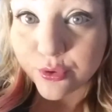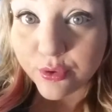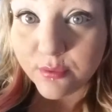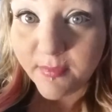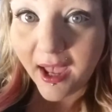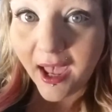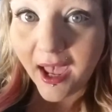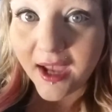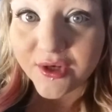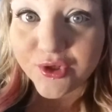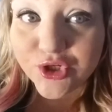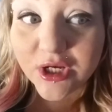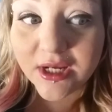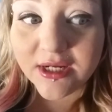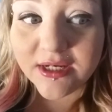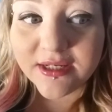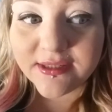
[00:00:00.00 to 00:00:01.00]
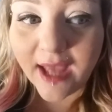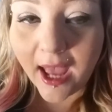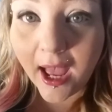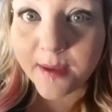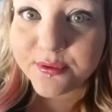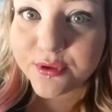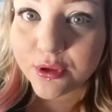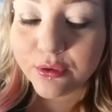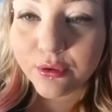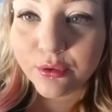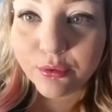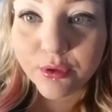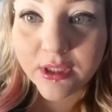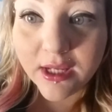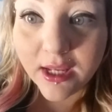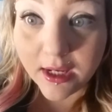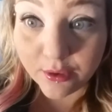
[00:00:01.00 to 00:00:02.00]
True Match. It is
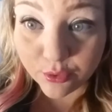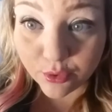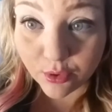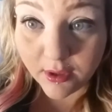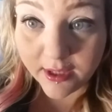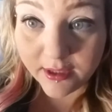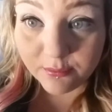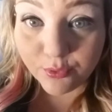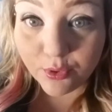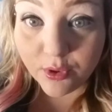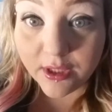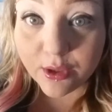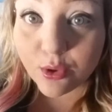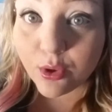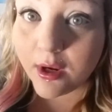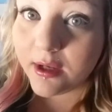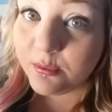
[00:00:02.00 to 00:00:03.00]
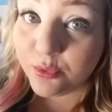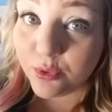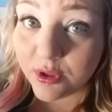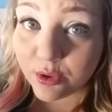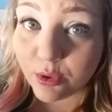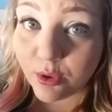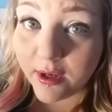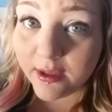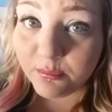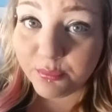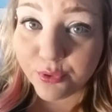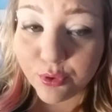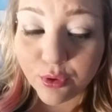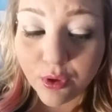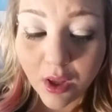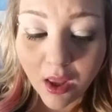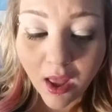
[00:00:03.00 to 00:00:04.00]
absolutely incredible, incredible,
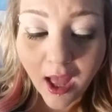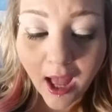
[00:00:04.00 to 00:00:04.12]
incredible.